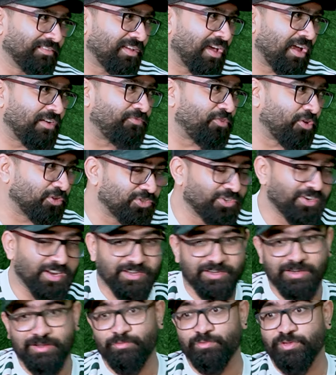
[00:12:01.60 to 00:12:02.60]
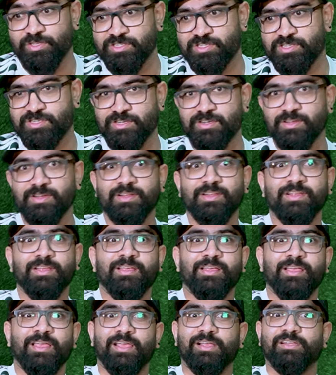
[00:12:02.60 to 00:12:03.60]
unfortunately, which
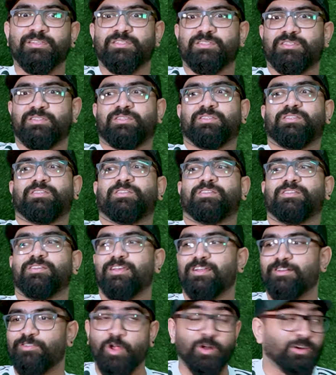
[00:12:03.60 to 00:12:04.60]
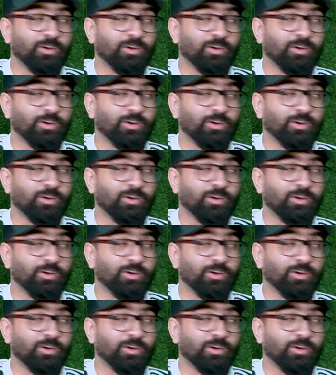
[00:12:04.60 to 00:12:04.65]
is not